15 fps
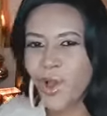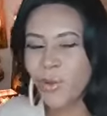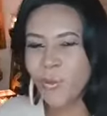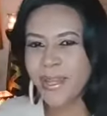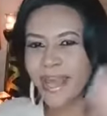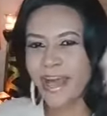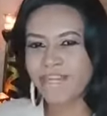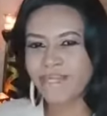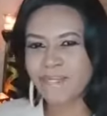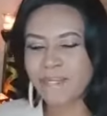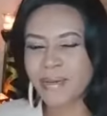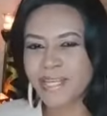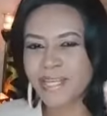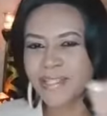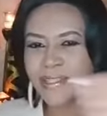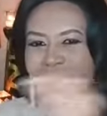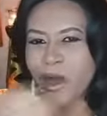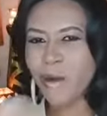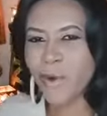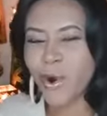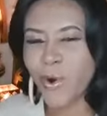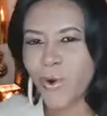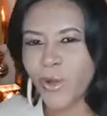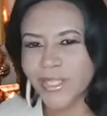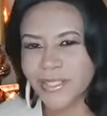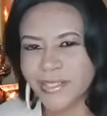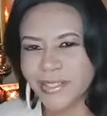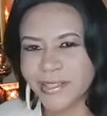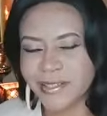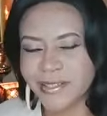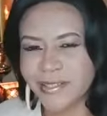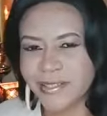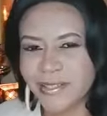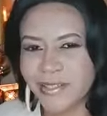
we have built our altars.